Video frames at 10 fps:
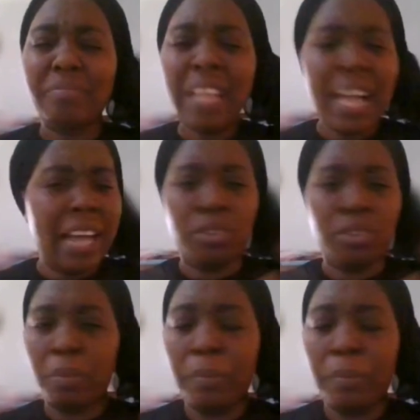I
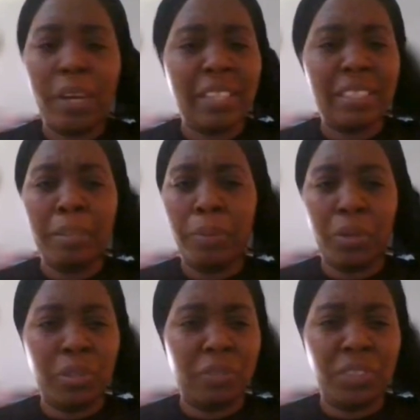soak my prayers in the
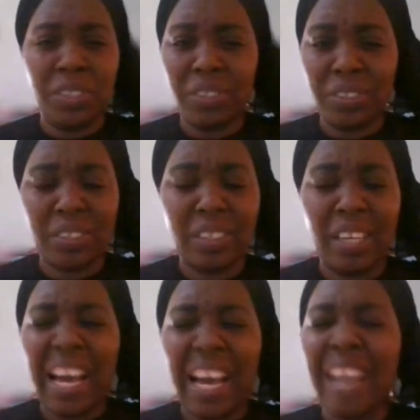blood of Jesus.
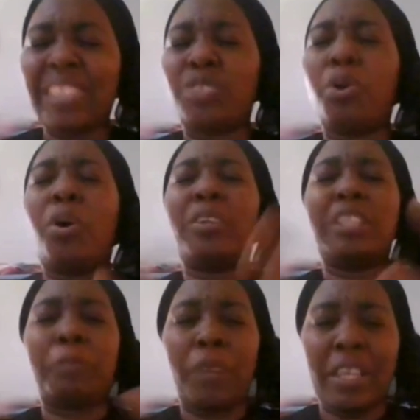I soak all these
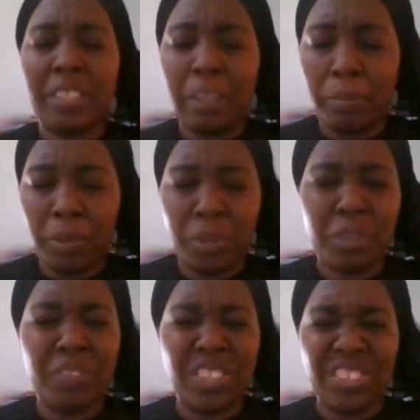prayers in the blood
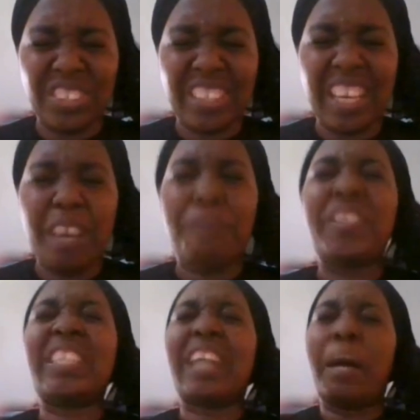of Jesus.
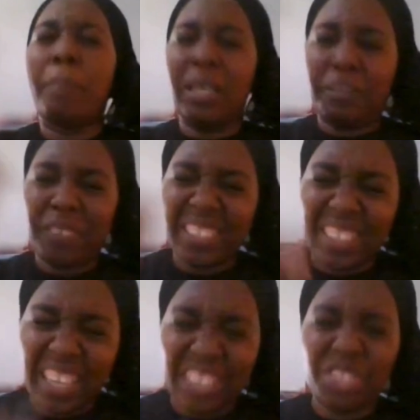Physical
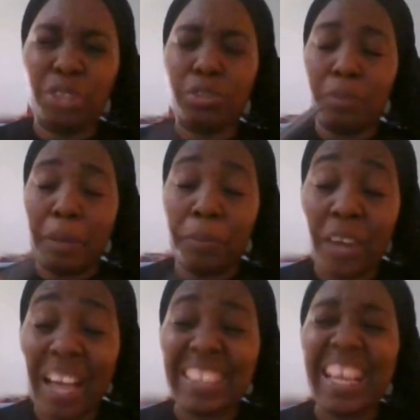manifestation to my
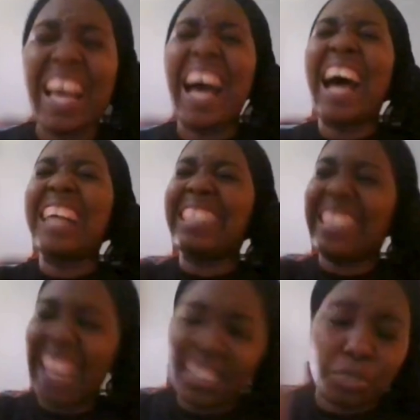prayers,
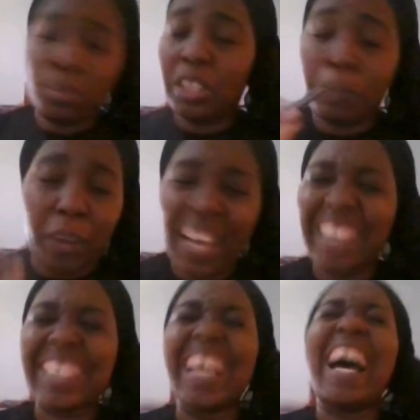answers to these
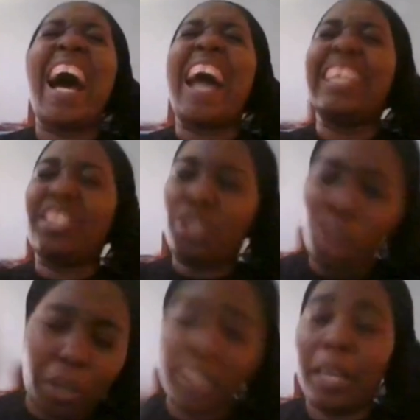prayers, I
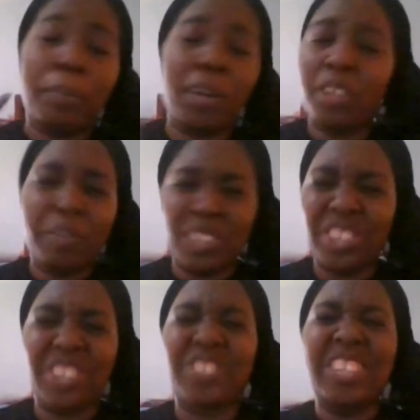soak in the blood of
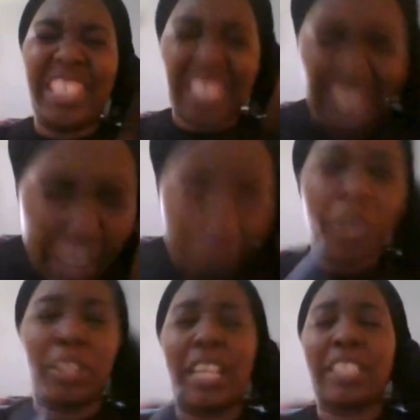Jesus. Receive
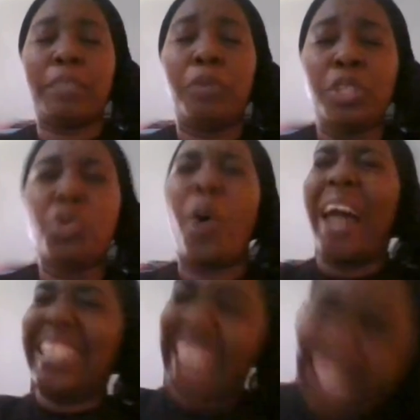your testimony. You are
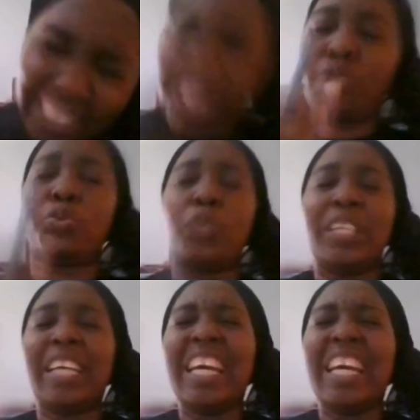destined to win.